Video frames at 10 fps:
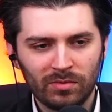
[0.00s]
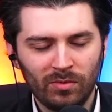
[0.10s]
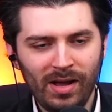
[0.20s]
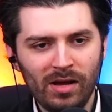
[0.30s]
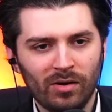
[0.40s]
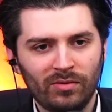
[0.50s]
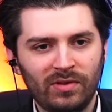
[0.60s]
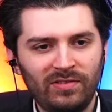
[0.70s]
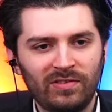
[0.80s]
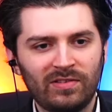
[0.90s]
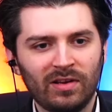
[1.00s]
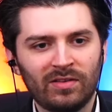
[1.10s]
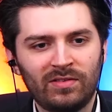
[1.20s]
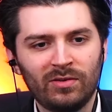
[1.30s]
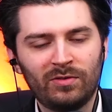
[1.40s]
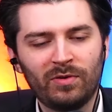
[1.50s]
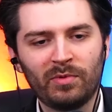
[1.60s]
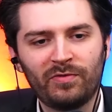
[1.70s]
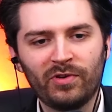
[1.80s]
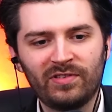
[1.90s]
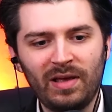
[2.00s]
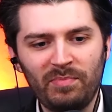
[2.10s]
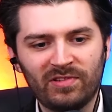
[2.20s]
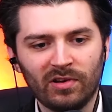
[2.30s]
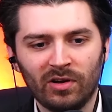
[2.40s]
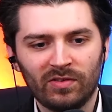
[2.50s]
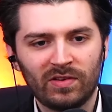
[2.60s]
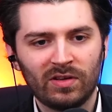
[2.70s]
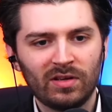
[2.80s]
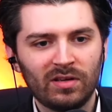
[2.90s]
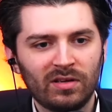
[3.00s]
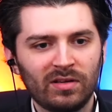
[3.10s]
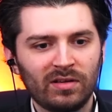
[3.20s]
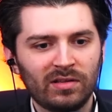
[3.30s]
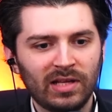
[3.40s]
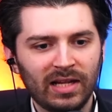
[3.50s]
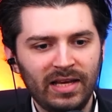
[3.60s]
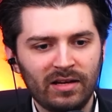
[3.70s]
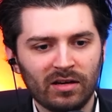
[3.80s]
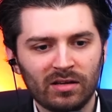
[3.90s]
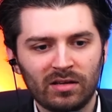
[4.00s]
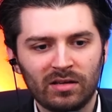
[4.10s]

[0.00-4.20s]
Wow, this is the dude from the first episode. Their leader.